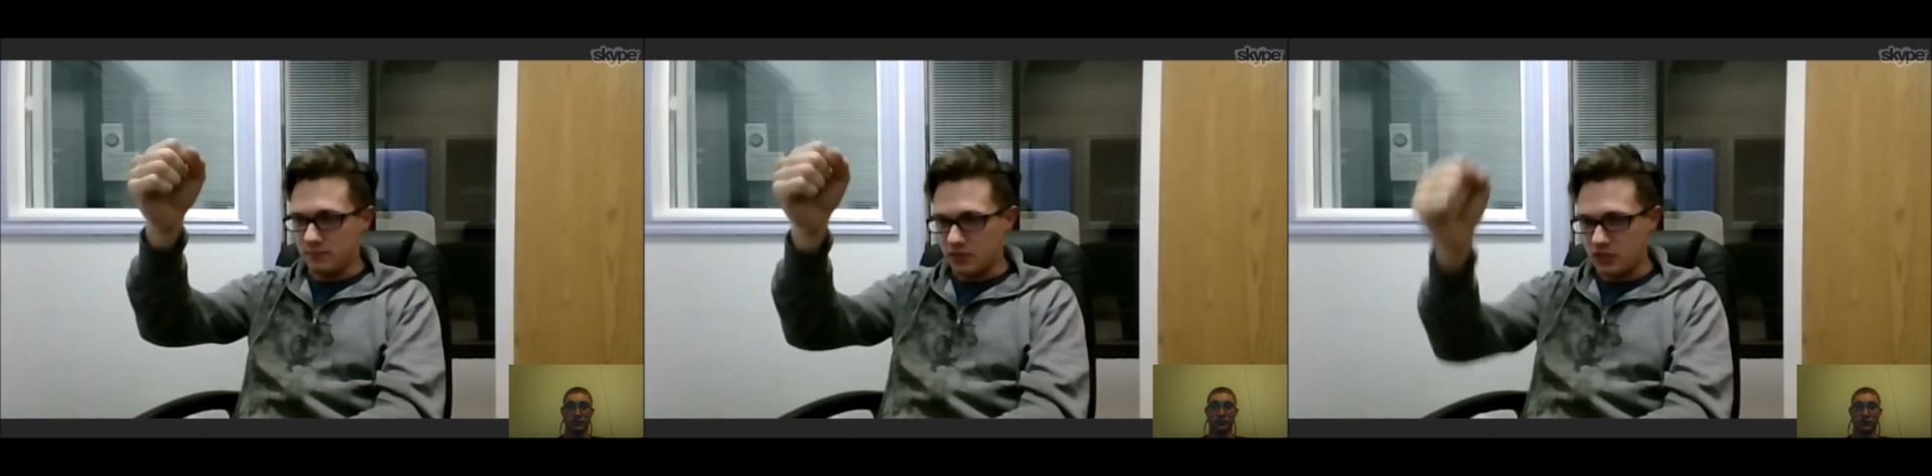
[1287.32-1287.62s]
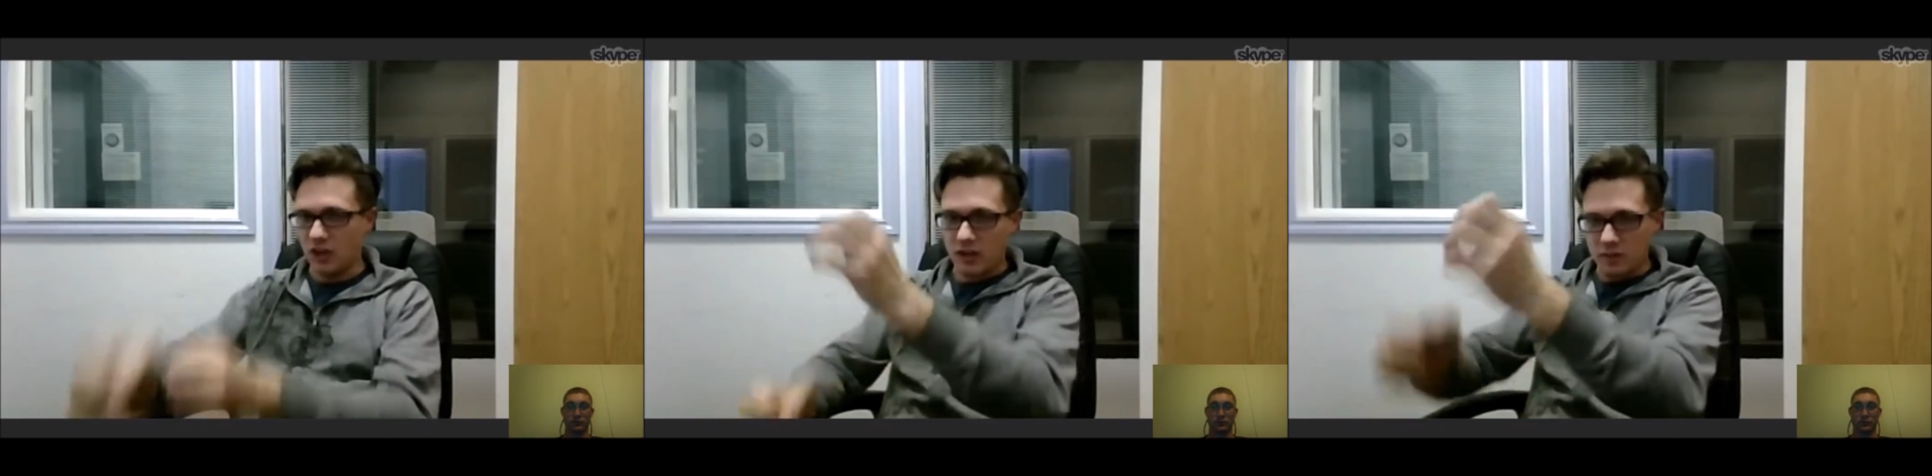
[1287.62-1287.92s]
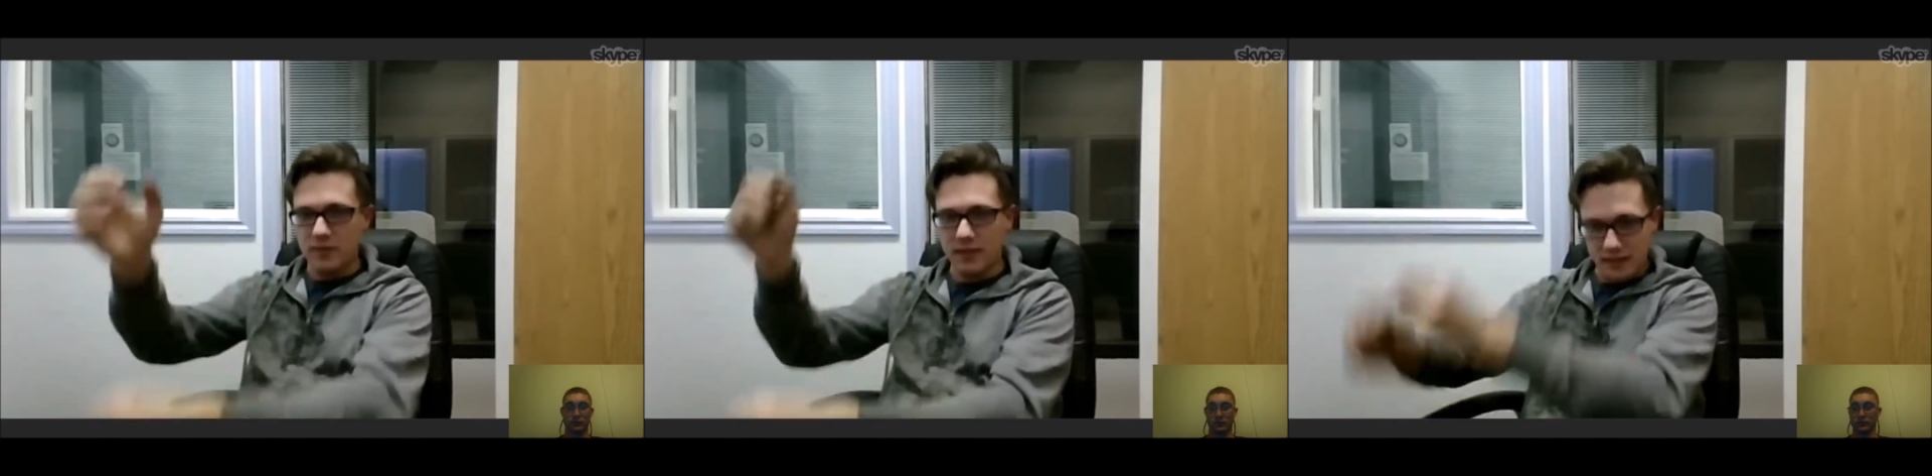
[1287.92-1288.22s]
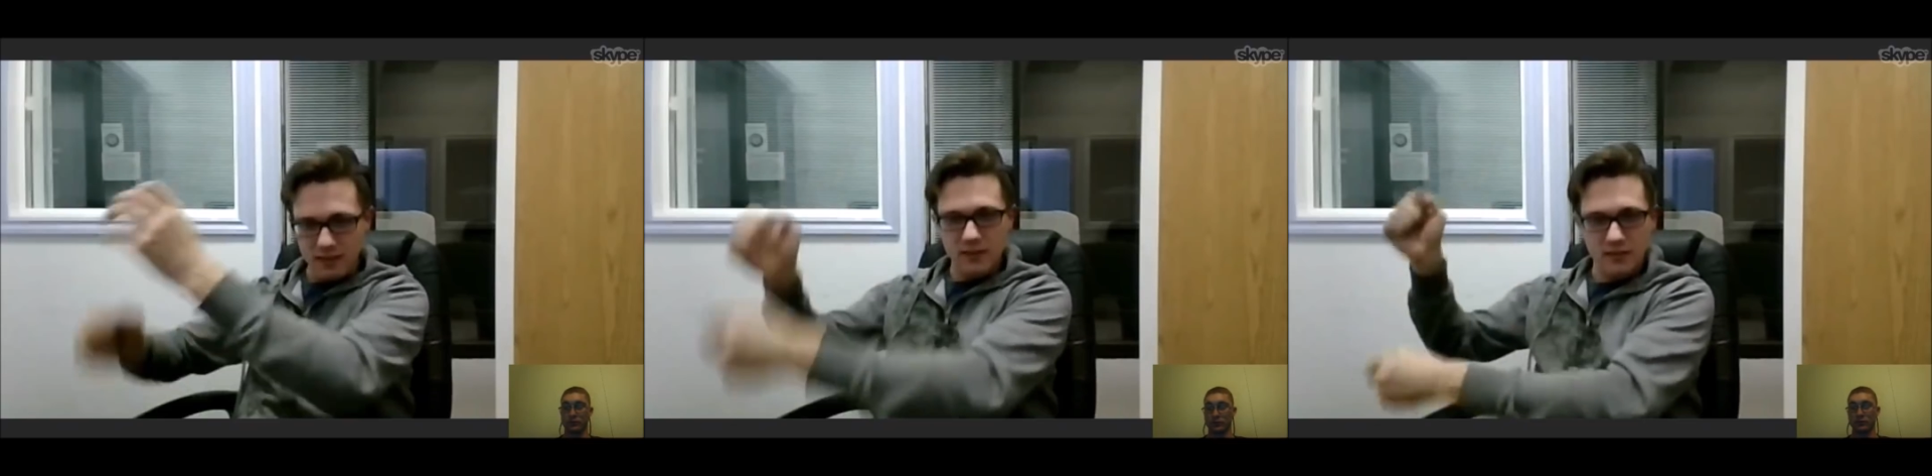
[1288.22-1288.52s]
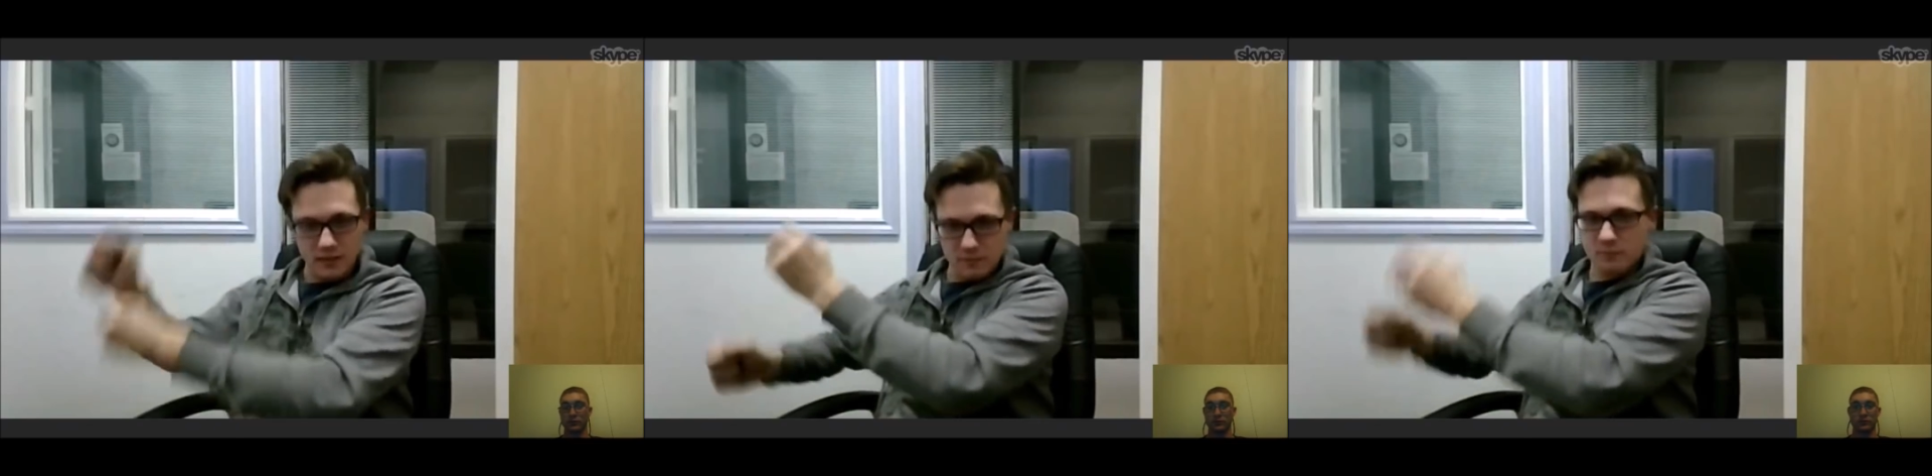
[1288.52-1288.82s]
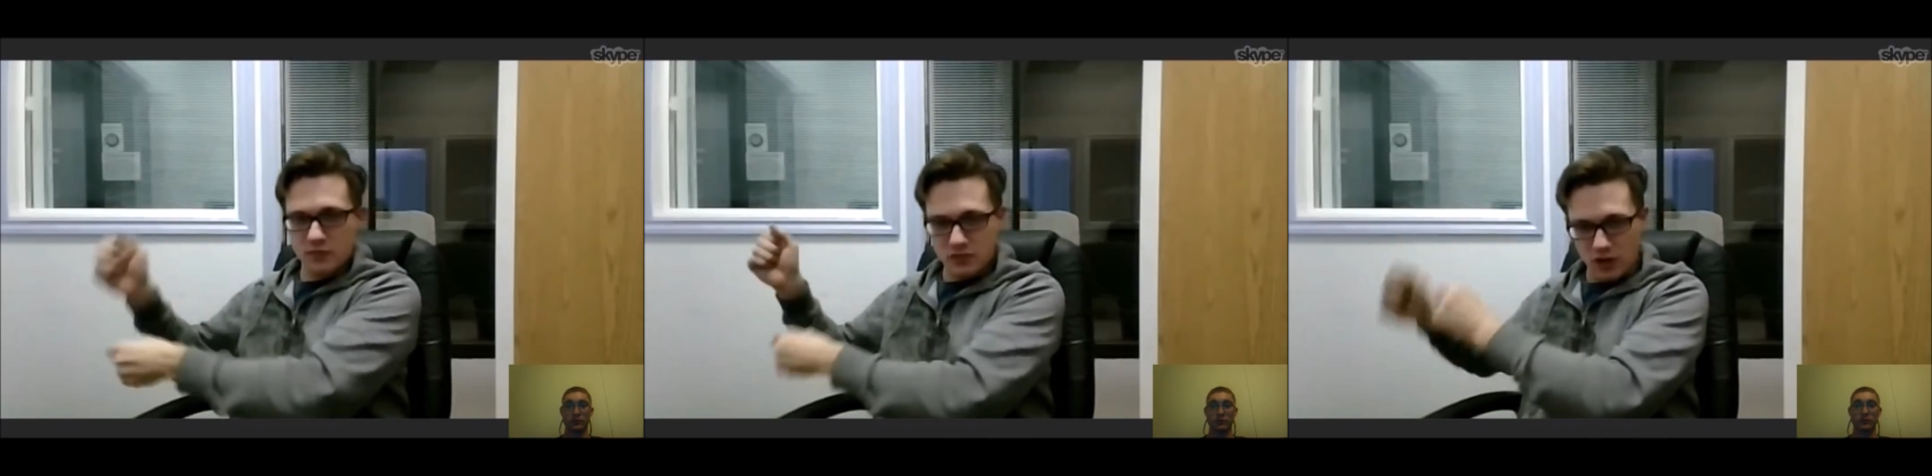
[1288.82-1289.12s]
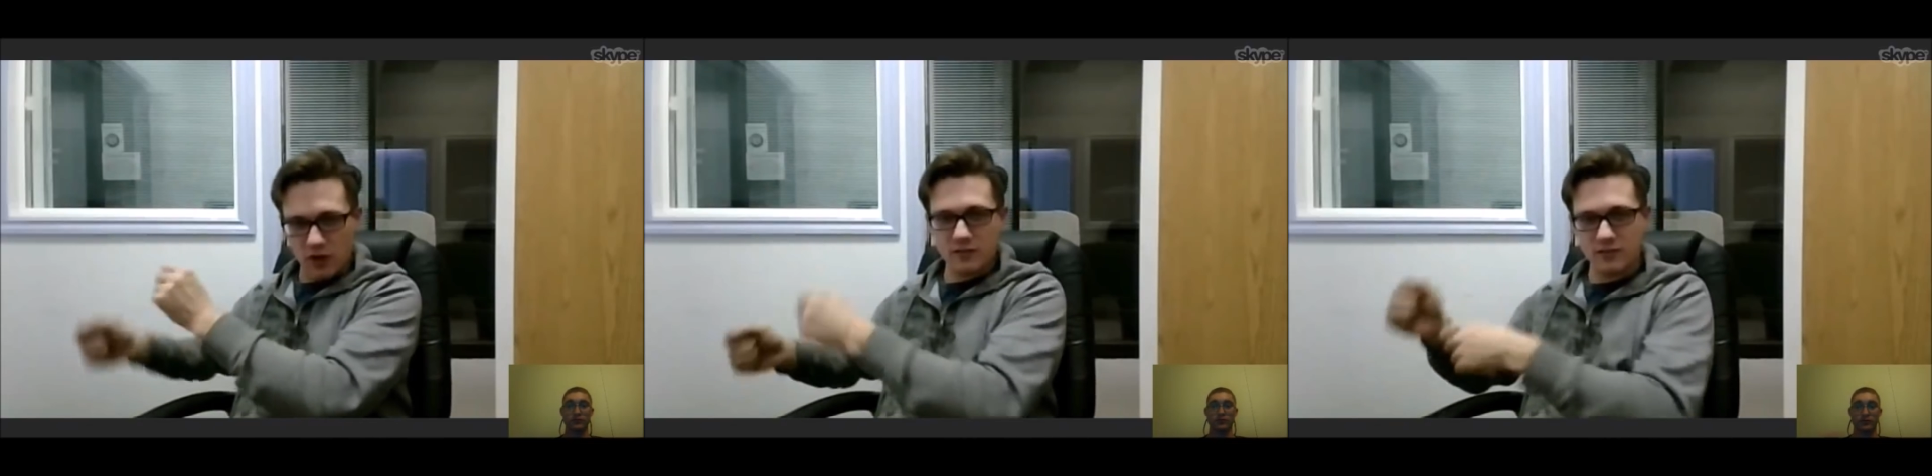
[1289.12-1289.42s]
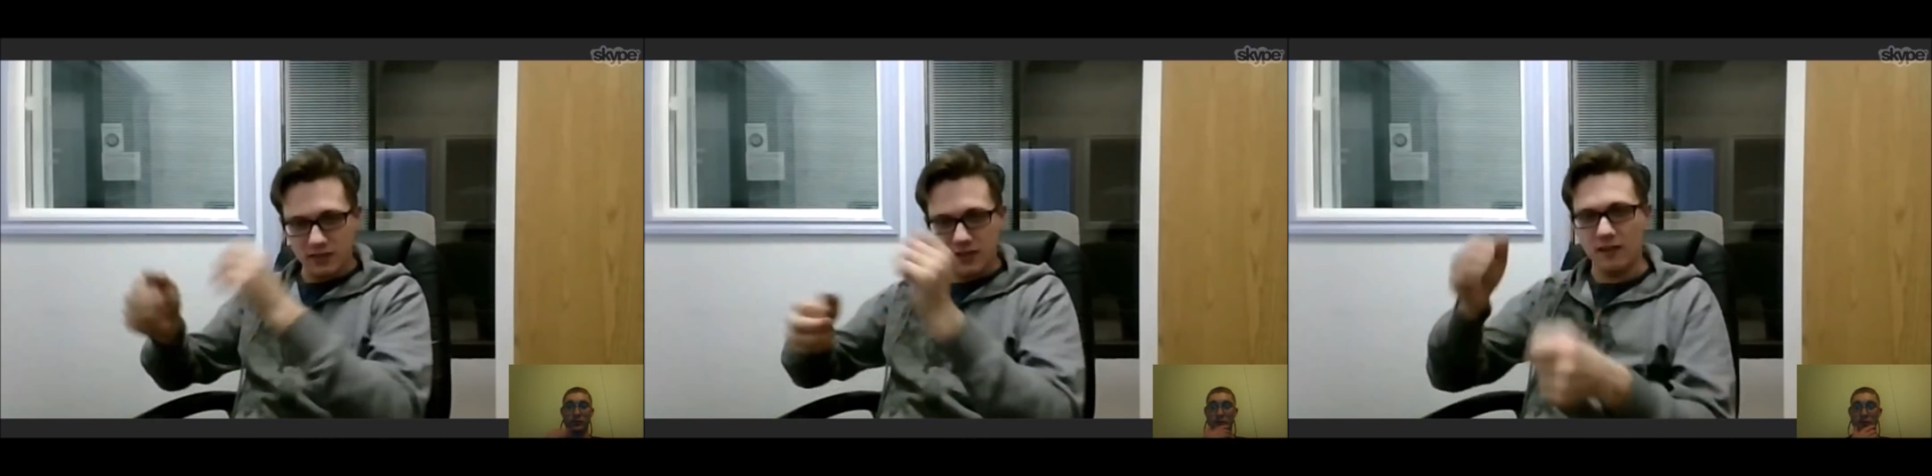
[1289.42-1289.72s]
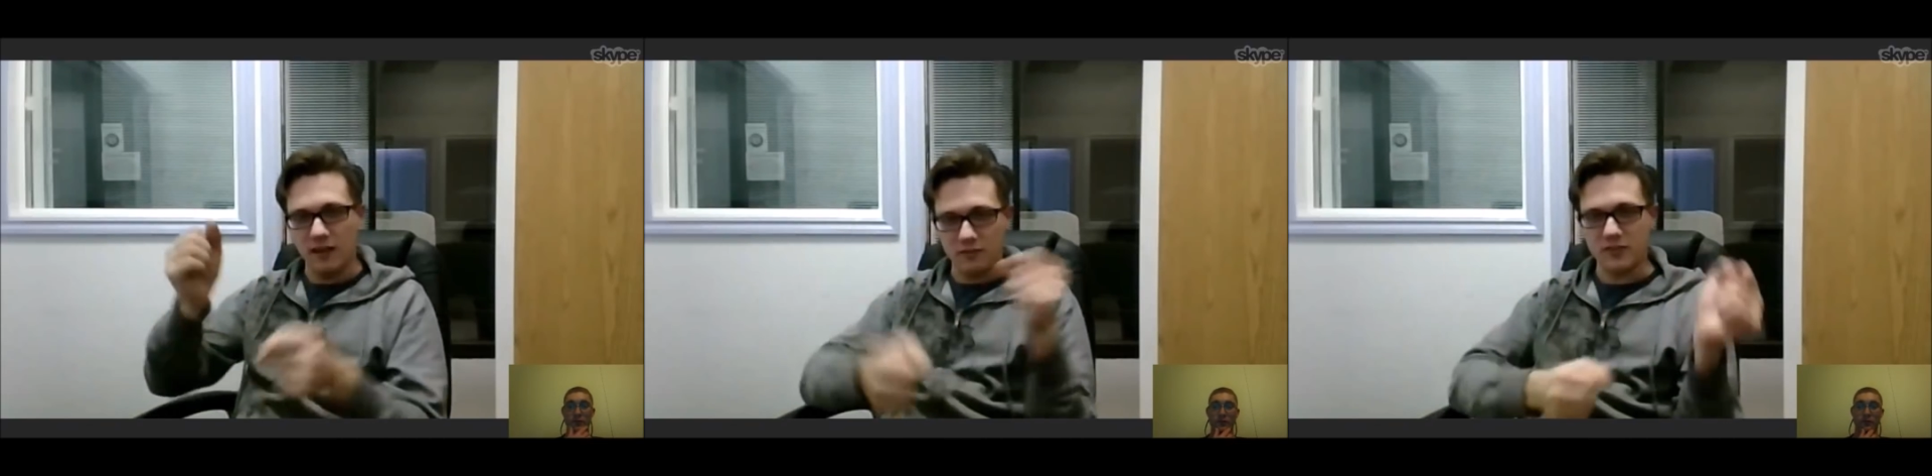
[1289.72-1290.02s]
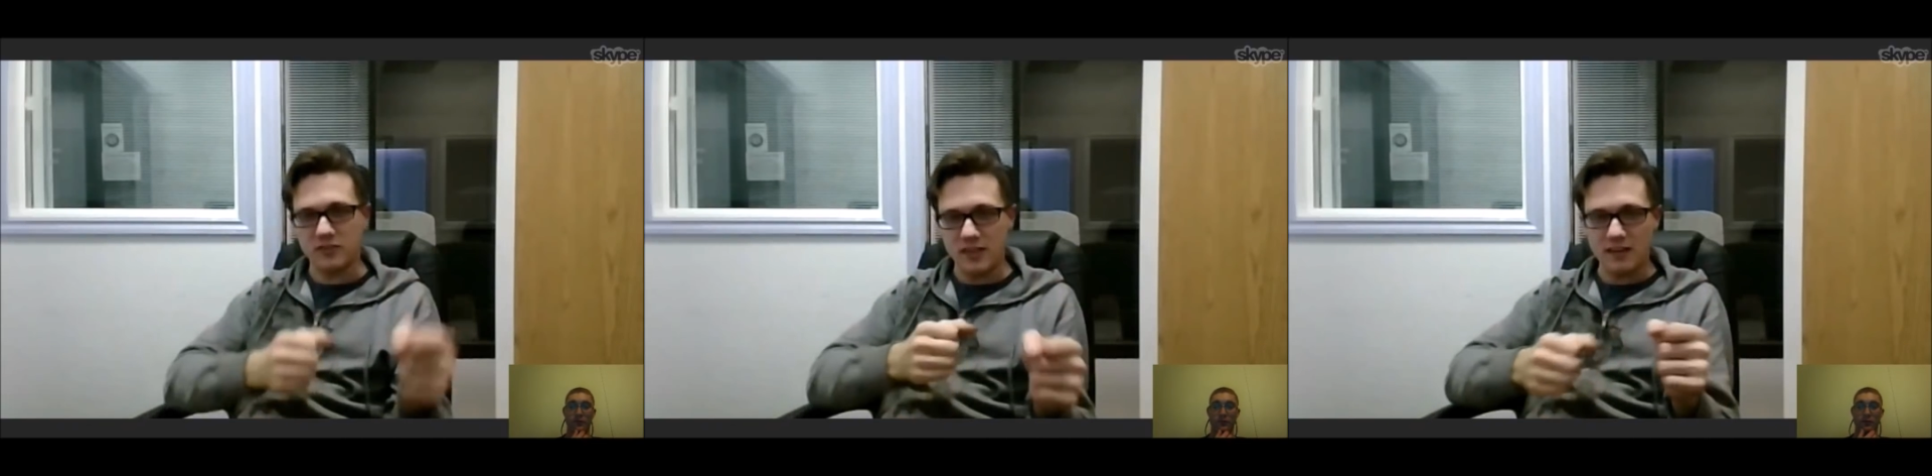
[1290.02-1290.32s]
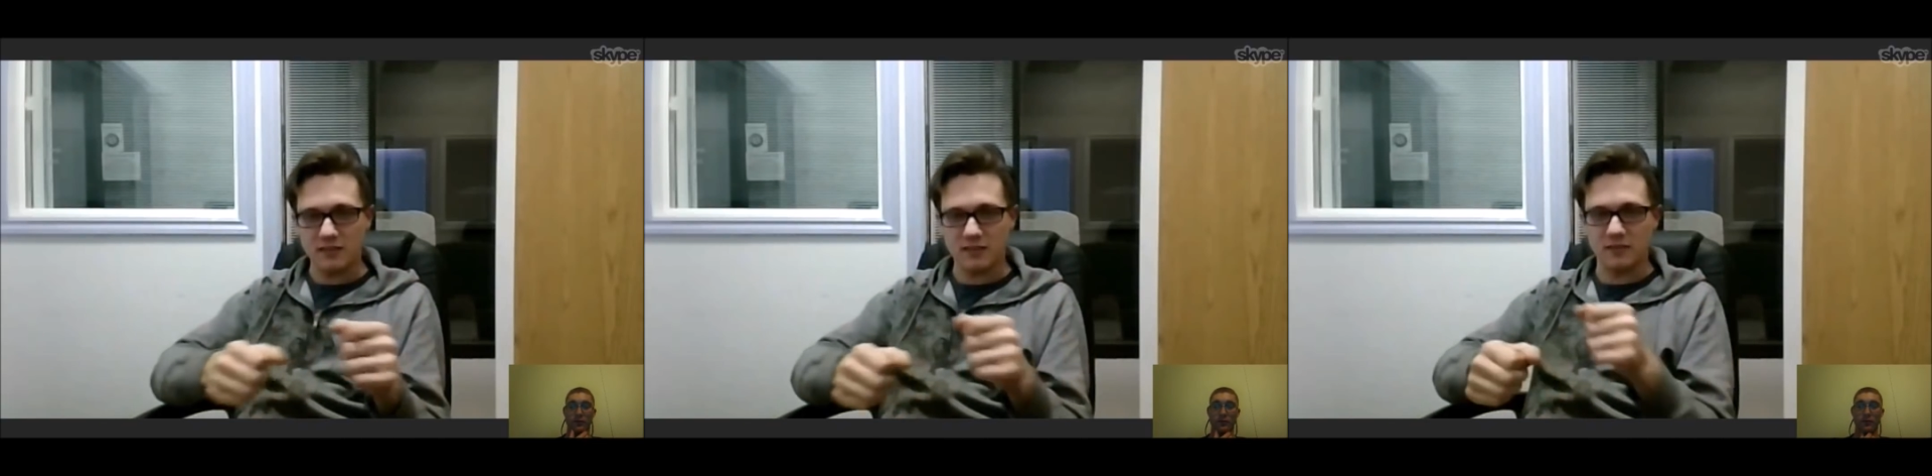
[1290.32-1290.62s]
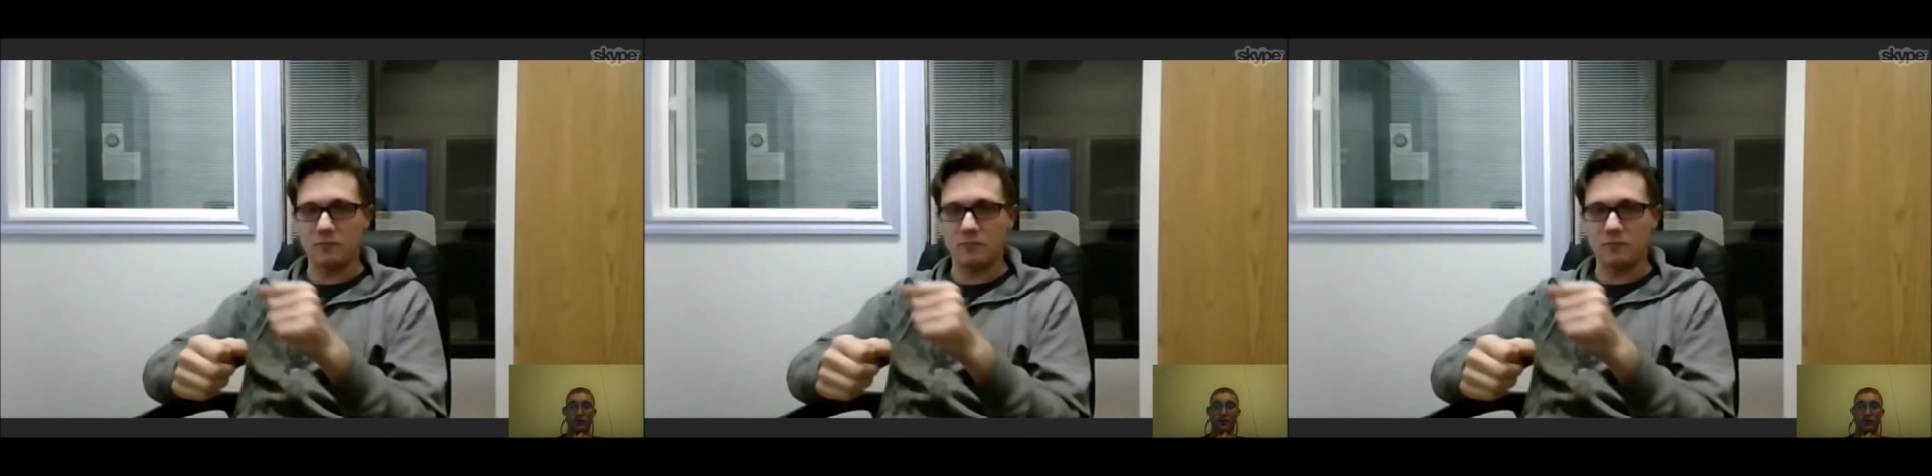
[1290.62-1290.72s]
stuck them in the dirt of the set.